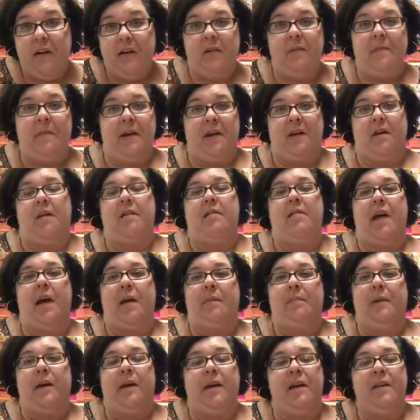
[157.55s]
It'll be in our
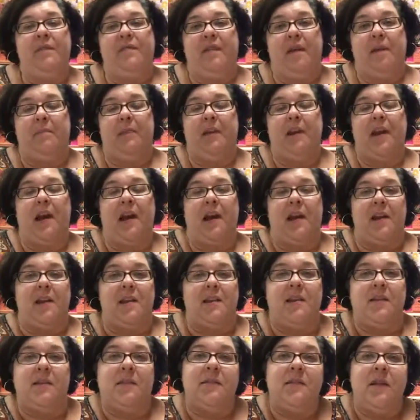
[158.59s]
library. Family night
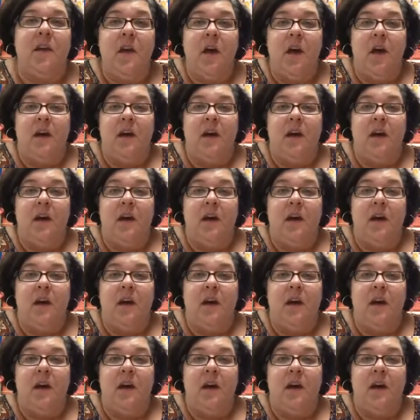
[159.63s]
is